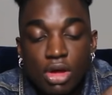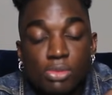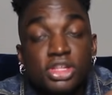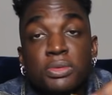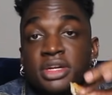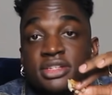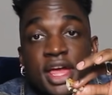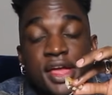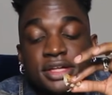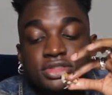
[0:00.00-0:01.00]
When you want to
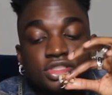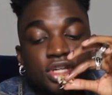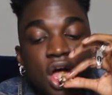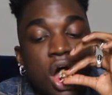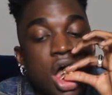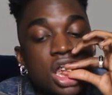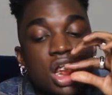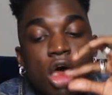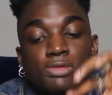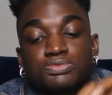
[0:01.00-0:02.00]
dance, you know,
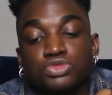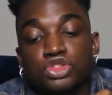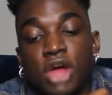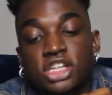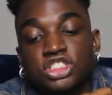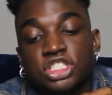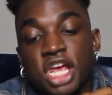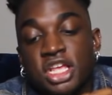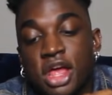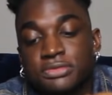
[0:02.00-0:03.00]
you try to
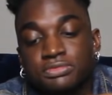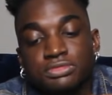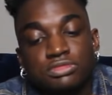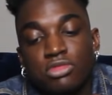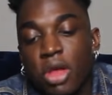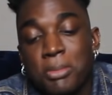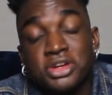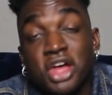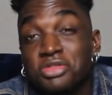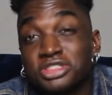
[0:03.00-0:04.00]
shake it,
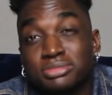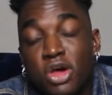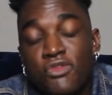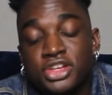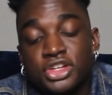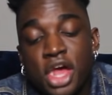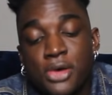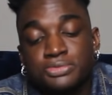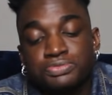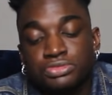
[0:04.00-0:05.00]
but nothing's moving, you
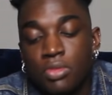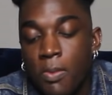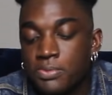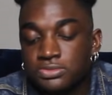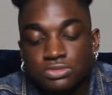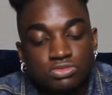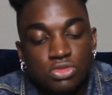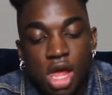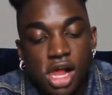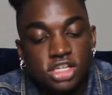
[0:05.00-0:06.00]
know.
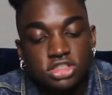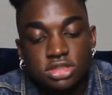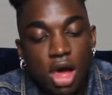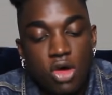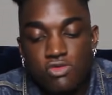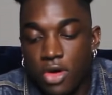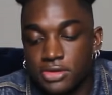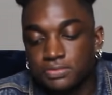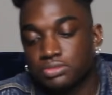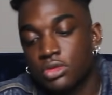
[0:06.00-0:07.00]
It's just awful.